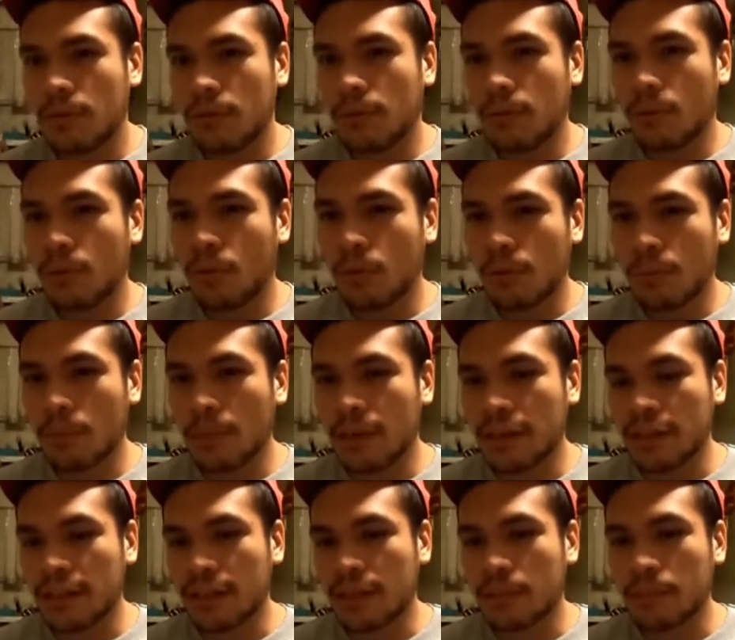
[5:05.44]
more
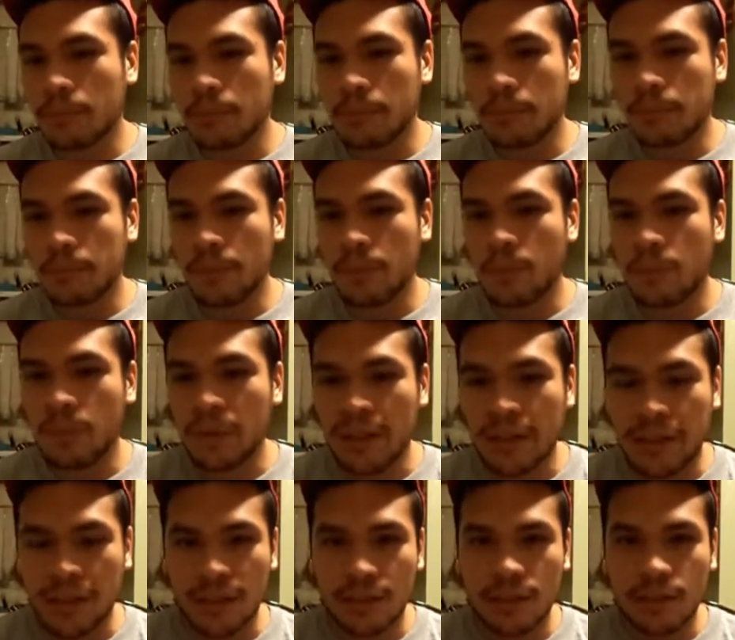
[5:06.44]
money
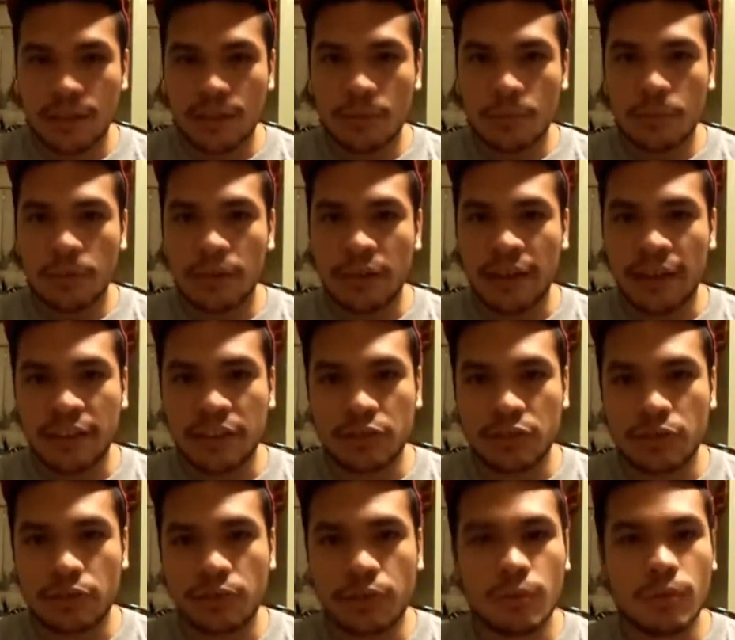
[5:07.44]
being put
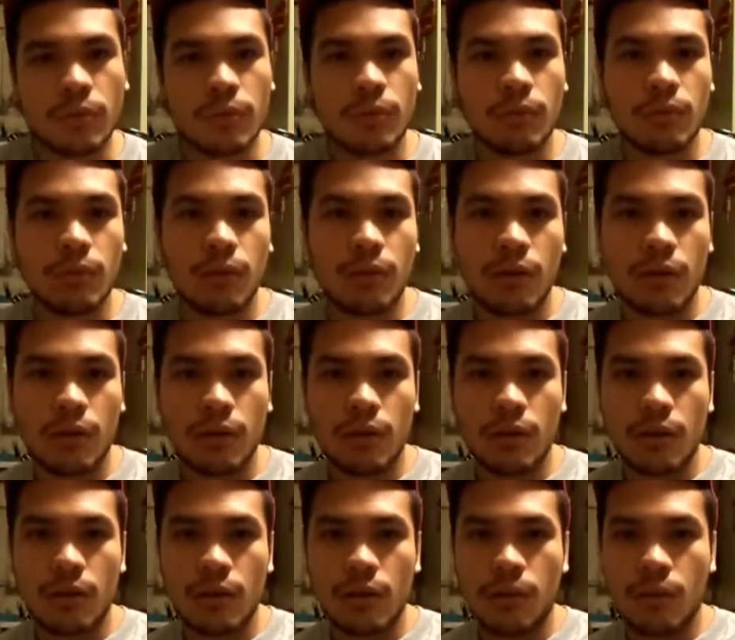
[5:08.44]
into
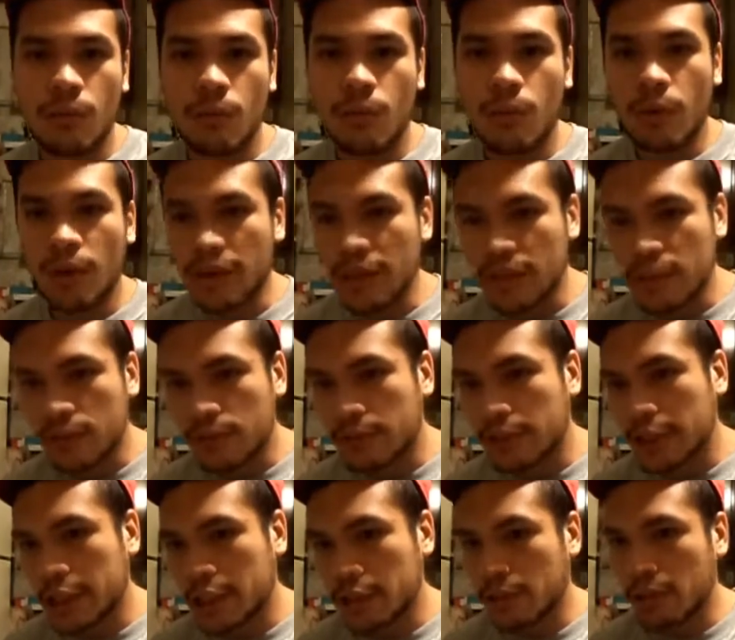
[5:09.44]
one
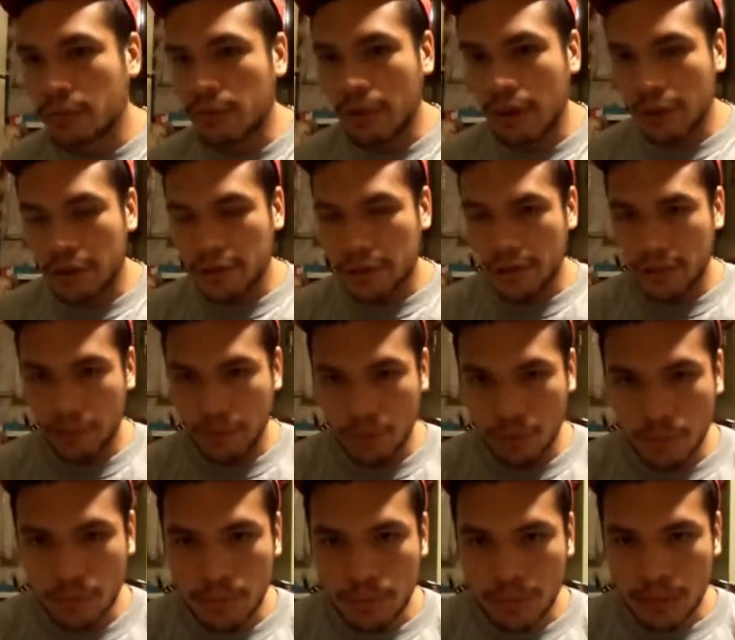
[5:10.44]
individual rather than a
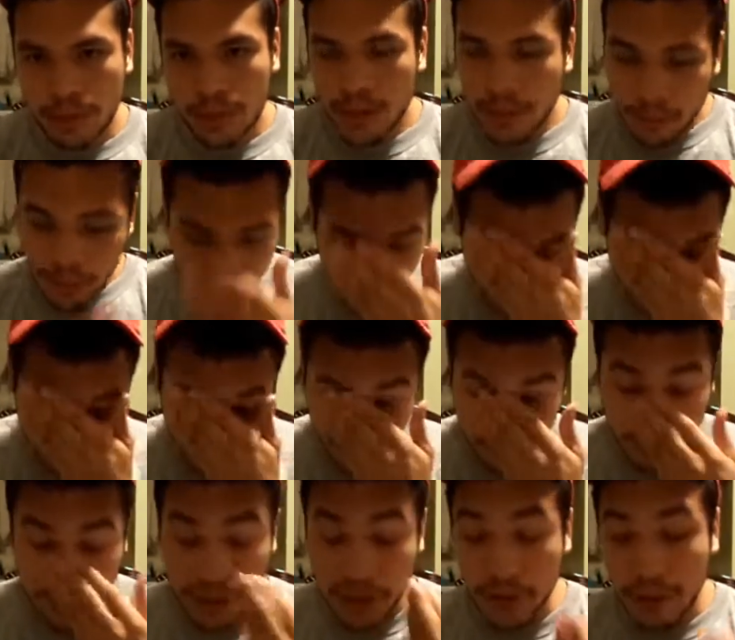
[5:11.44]
group. Because
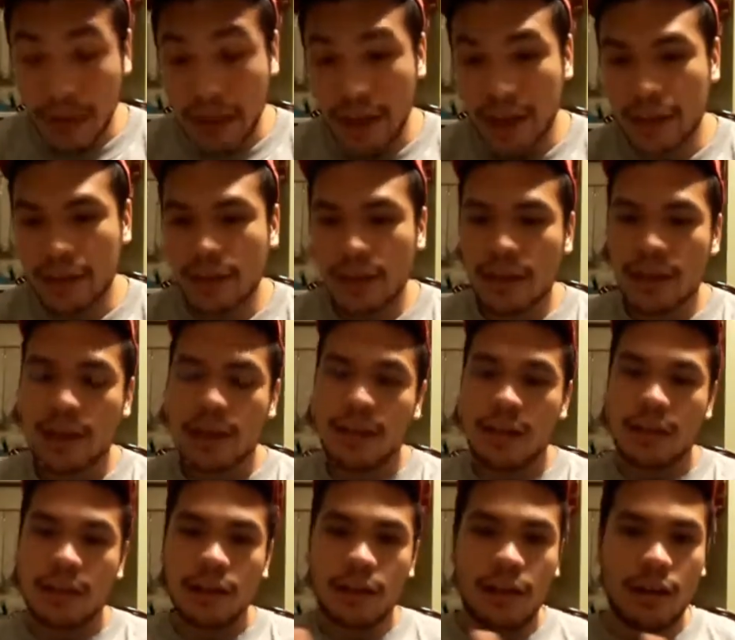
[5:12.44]
when you had
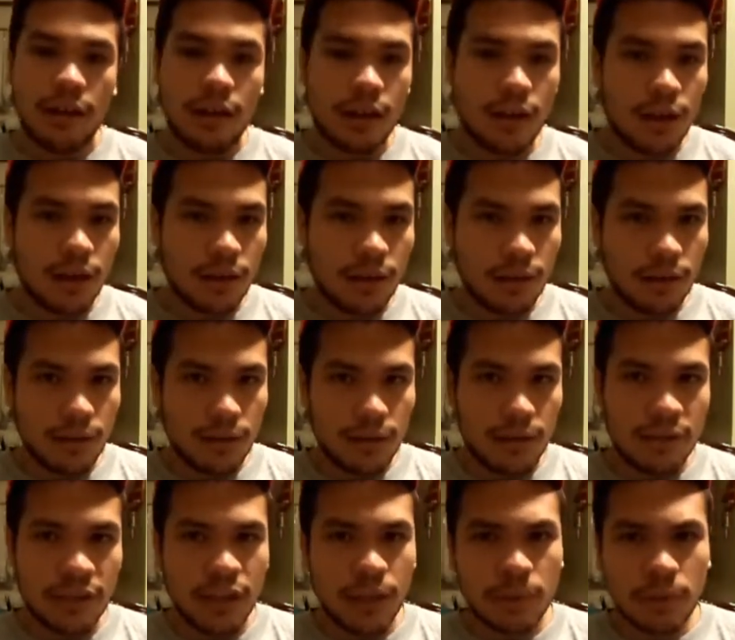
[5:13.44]
a
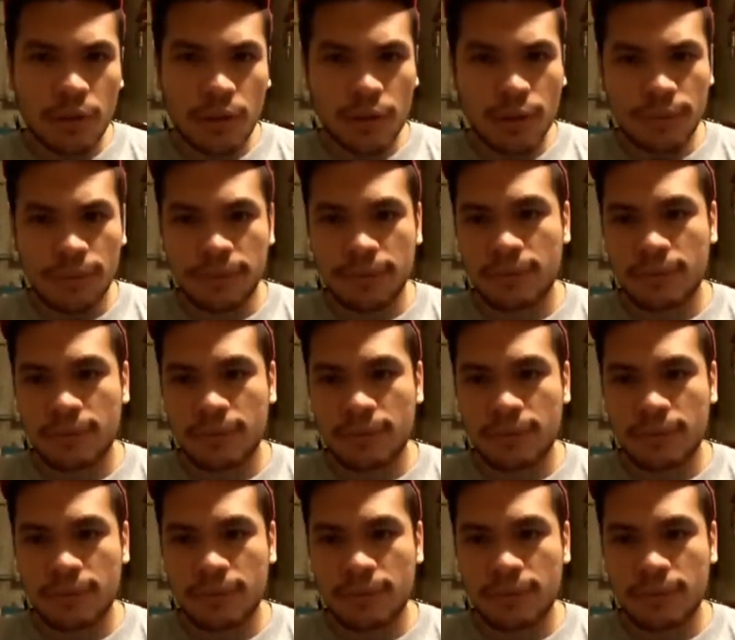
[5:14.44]
number of